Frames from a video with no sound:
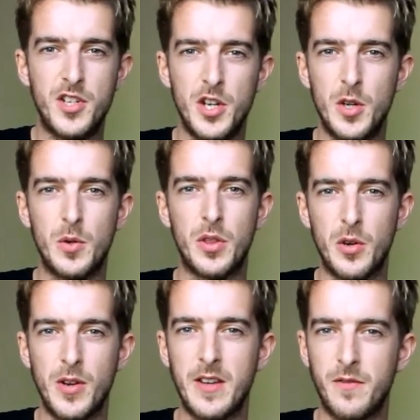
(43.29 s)
2,
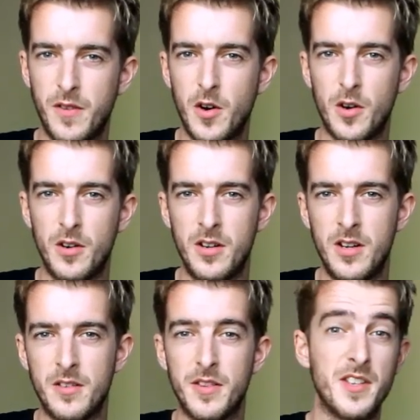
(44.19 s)
3, 4
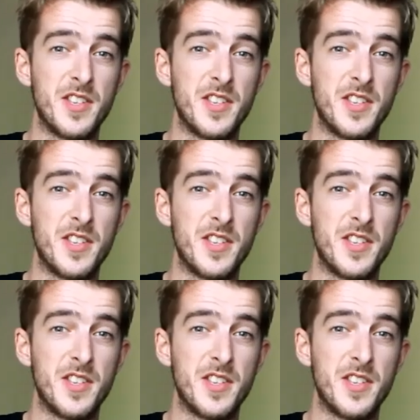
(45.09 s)
that